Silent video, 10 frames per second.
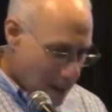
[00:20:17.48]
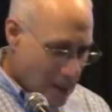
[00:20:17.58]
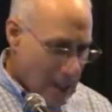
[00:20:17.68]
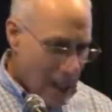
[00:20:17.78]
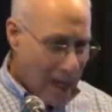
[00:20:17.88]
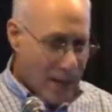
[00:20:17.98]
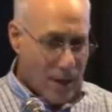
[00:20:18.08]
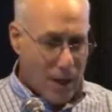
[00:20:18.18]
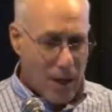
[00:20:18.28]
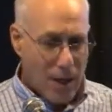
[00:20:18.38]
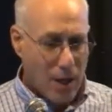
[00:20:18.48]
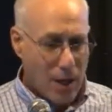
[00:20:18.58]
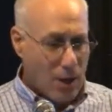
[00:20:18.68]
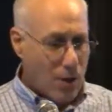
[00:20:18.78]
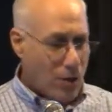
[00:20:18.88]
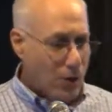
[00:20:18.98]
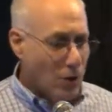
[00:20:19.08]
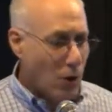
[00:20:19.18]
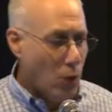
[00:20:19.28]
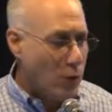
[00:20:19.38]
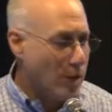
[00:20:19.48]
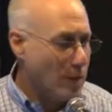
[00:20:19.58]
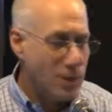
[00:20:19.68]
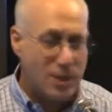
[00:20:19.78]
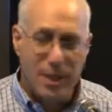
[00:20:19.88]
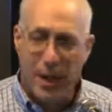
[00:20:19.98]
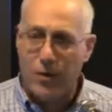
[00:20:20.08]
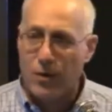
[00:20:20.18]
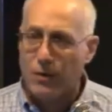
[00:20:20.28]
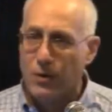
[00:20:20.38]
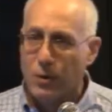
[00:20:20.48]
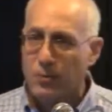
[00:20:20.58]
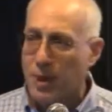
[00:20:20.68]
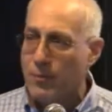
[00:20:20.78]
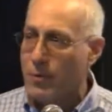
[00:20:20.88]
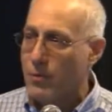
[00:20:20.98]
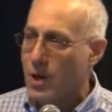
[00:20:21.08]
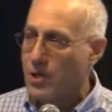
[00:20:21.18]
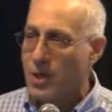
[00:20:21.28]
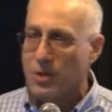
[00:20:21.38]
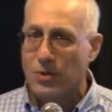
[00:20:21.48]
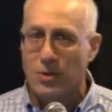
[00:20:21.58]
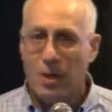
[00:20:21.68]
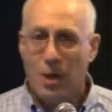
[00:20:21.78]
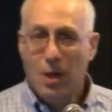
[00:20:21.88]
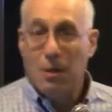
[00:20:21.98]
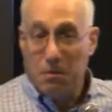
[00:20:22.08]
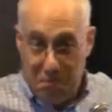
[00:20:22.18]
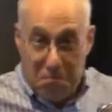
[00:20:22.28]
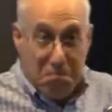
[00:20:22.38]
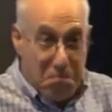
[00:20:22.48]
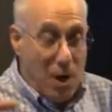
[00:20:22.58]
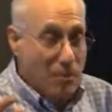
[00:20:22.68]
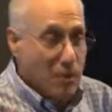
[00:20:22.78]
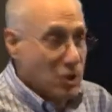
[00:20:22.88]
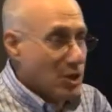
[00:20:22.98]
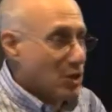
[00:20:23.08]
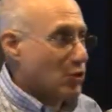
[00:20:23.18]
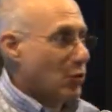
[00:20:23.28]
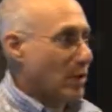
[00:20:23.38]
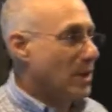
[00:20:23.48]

And uh, Thurlow Weed, who was an editor of a newspaper in Rochester, published this story,